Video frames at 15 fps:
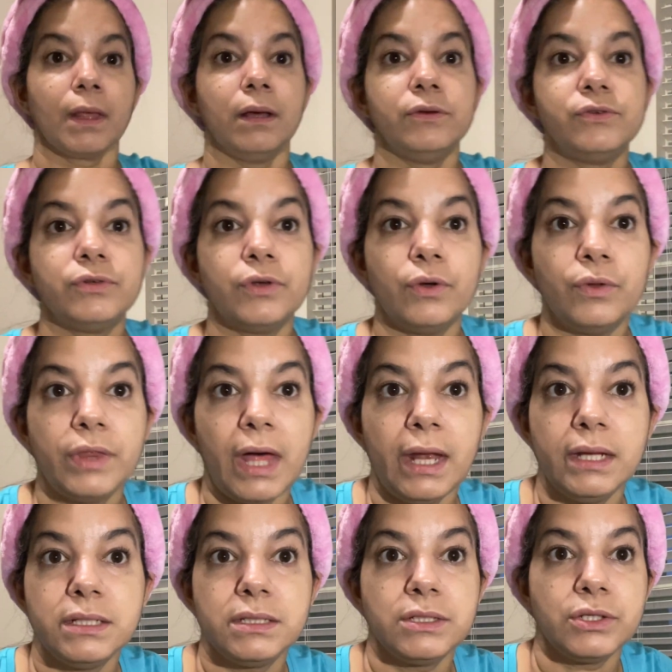So that
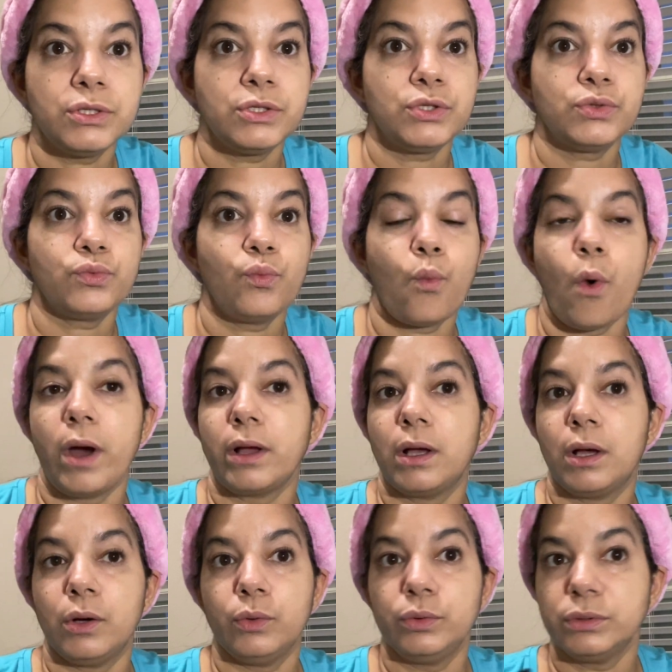is just 1
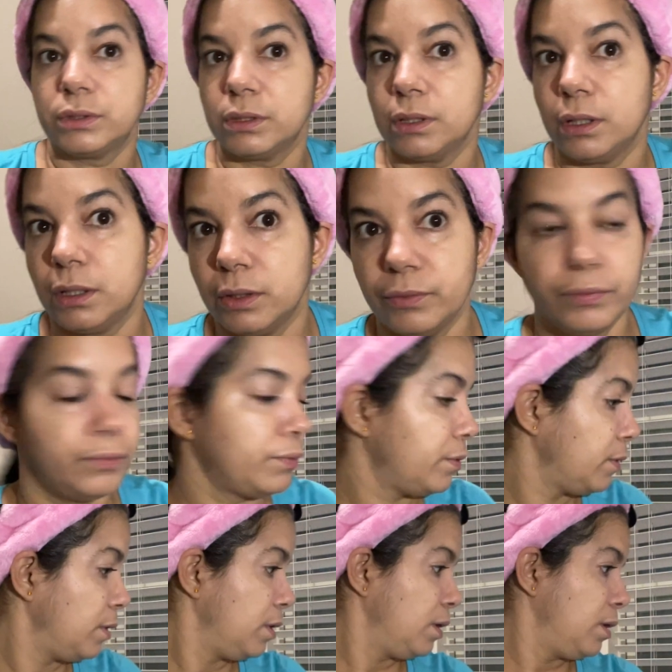coat of
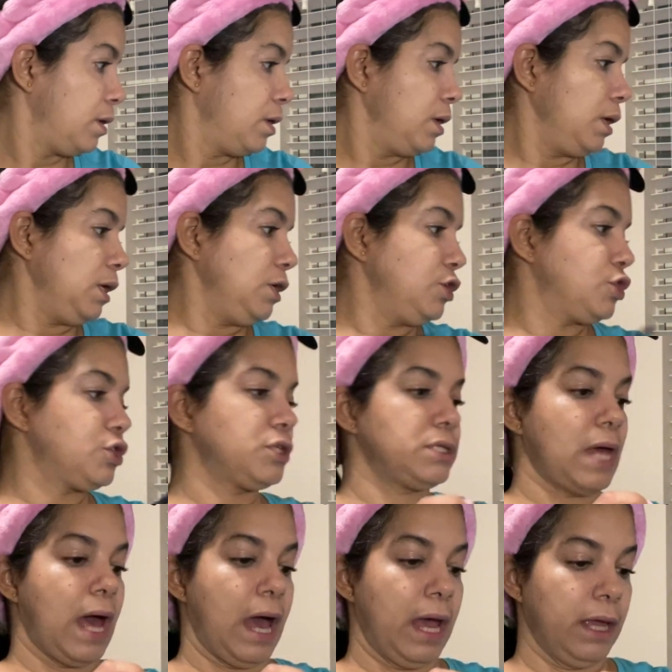each
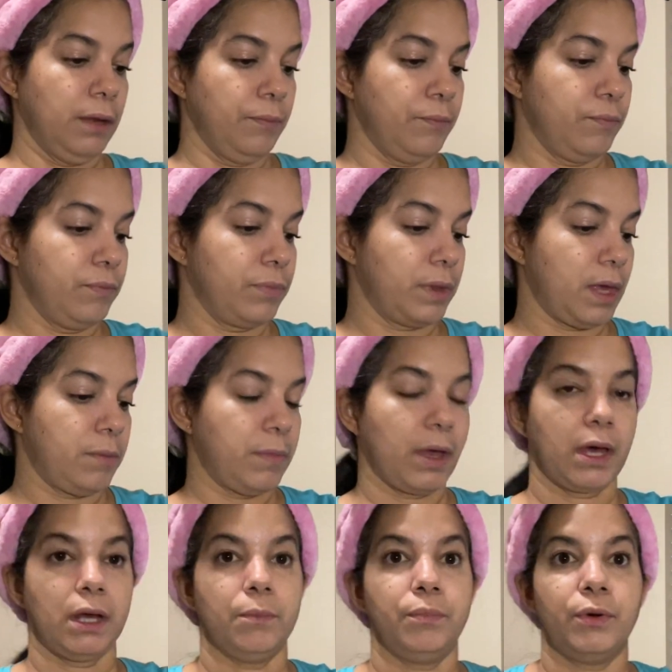side. I'm not
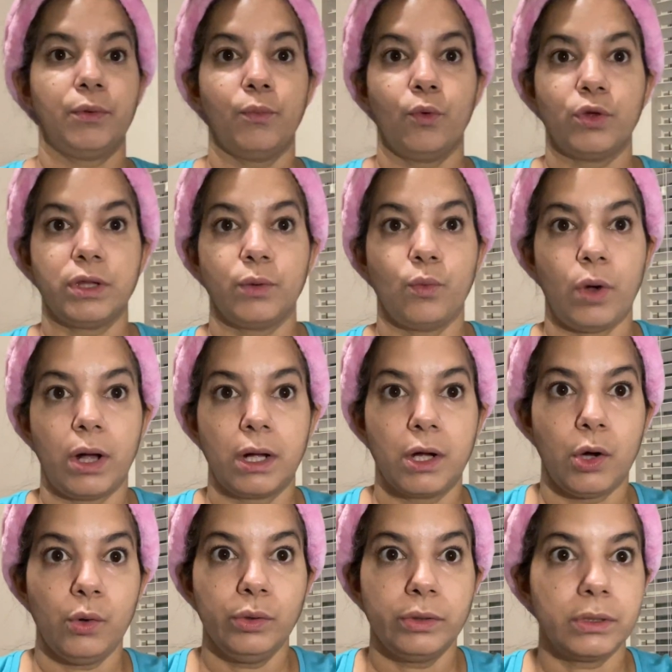gonna put more than 1
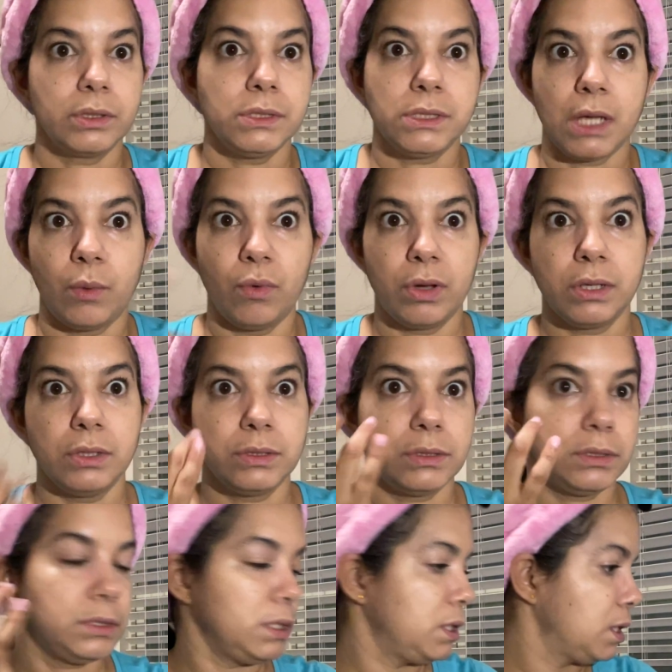coat because I want you to
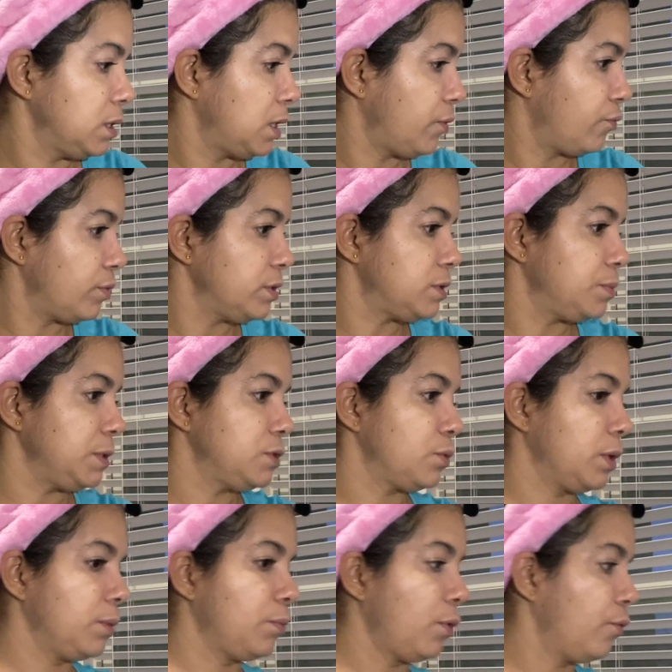see the difference
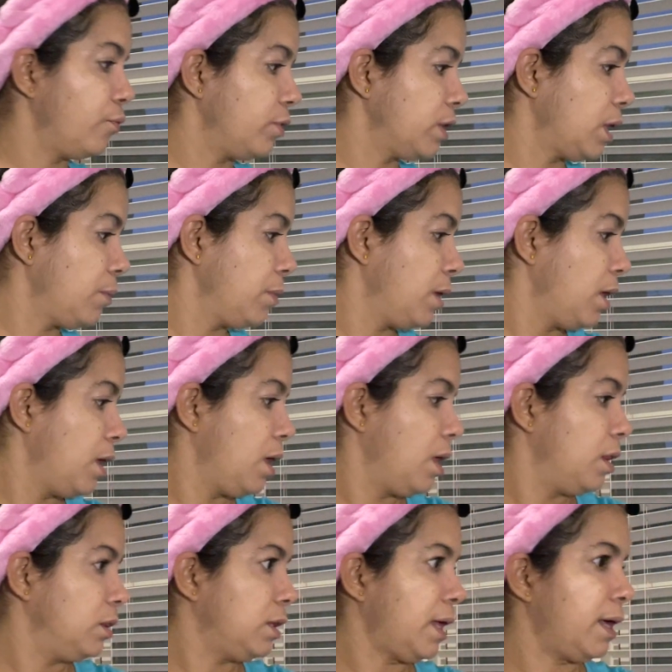between both of them.
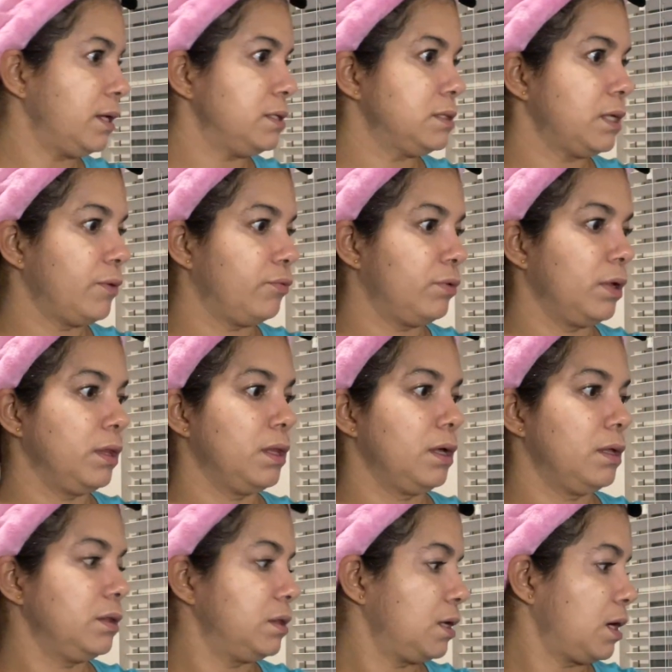That is definitely
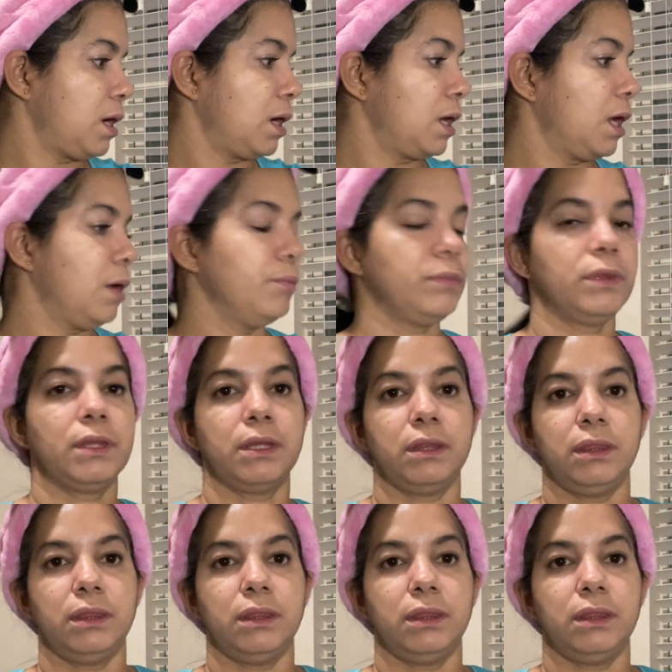the outcome.